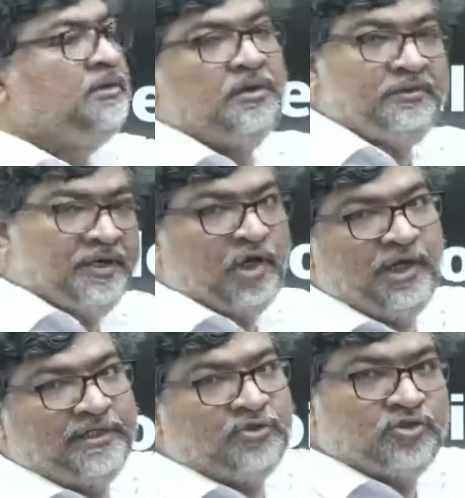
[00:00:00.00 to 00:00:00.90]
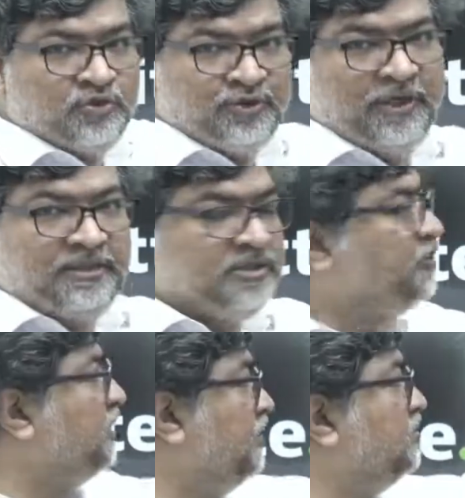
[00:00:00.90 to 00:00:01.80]
Deloitte has also joined this
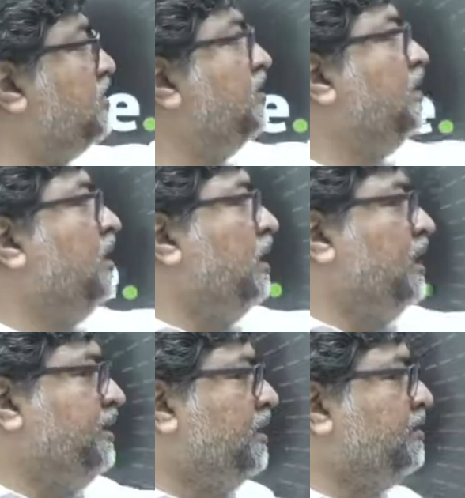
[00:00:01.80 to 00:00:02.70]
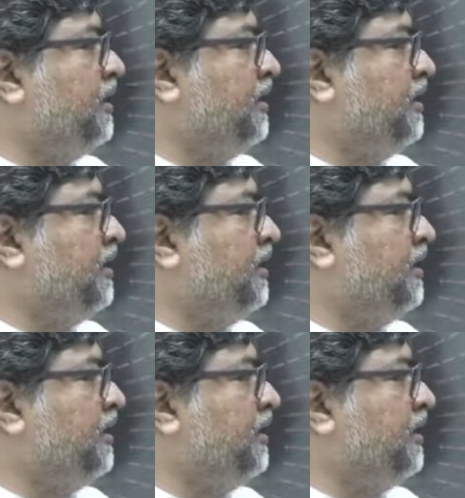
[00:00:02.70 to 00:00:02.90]
program, RE100,